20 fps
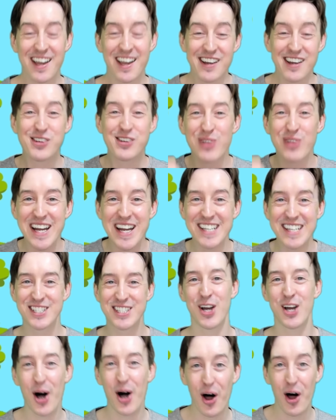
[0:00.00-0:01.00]
Great
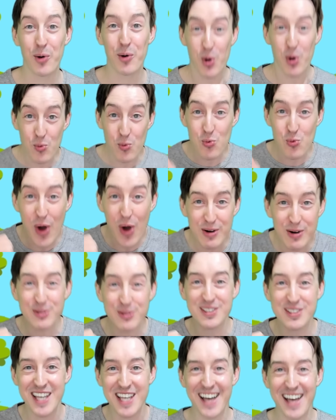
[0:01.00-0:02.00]
job.
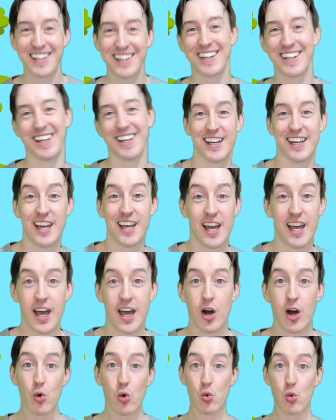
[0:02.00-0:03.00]
Well done.
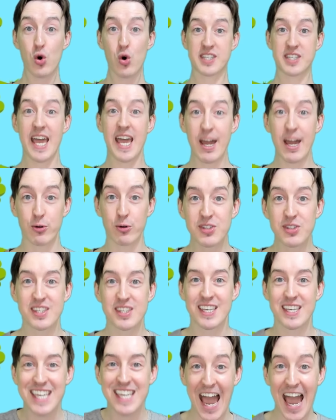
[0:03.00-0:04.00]
What
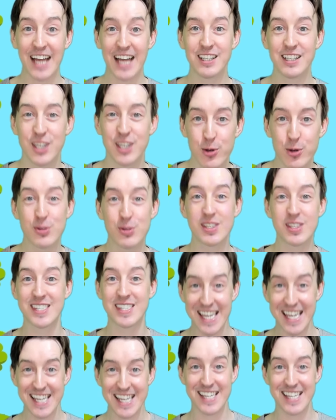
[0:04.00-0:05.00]
else can you
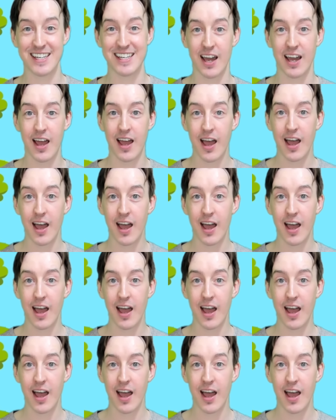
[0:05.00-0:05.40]
see?